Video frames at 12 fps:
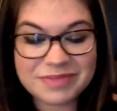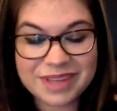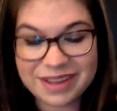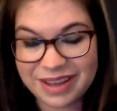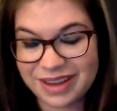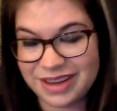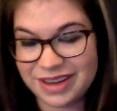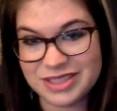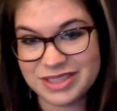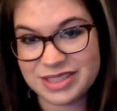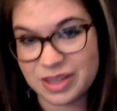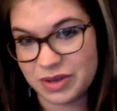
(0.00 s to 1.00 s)
Again, I
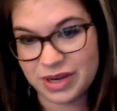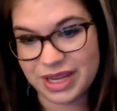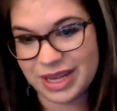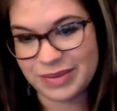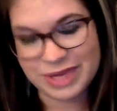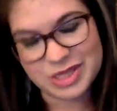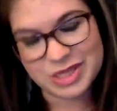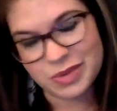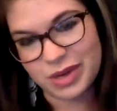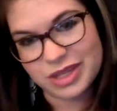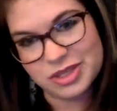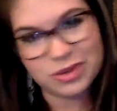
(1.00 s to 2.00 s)
just love you and I can't wait to
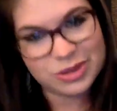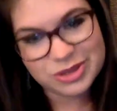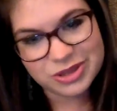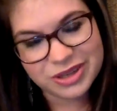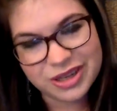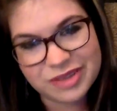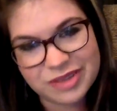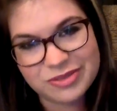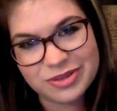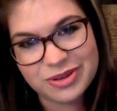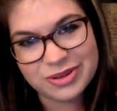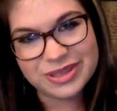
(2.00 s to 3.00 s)
watch your whole journey
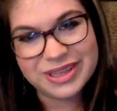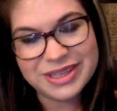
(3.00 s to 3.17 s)
unfold.